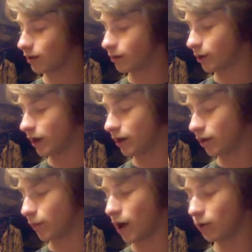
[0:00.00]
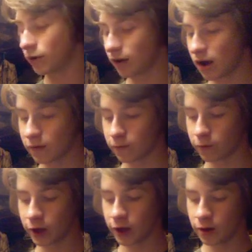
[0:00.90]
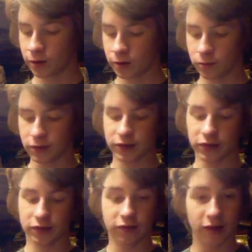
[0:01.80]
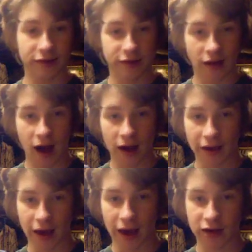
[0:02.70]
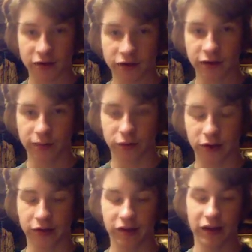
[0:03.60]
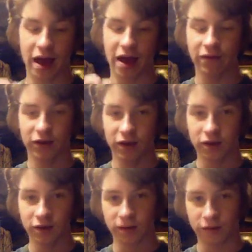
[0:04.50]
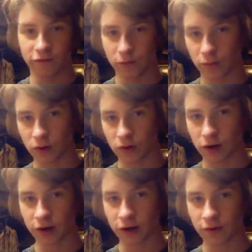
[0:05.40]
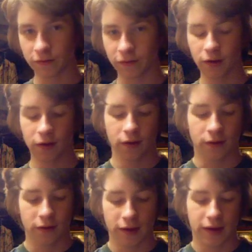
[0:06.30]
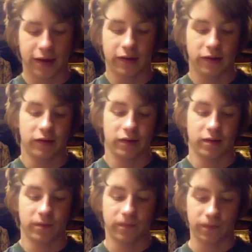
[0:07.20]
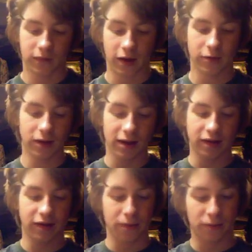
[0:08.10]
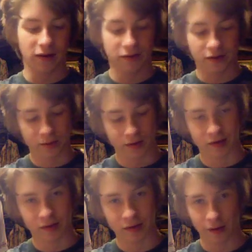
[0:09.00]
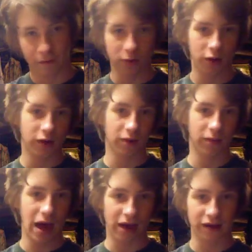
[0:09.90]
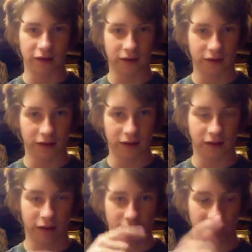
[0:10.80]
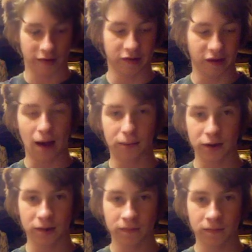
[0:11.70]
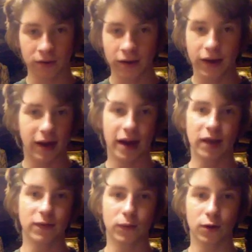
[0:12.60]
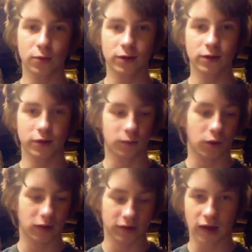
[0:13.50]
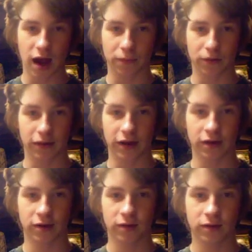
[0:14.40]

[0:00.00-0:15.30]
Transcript: created a power stock for it, which is this stock actually breaks in half here if you pull hard enough. And I realized that because there was, if you look in the back, a stopper, and Hasbro wouldn't just put a stopper there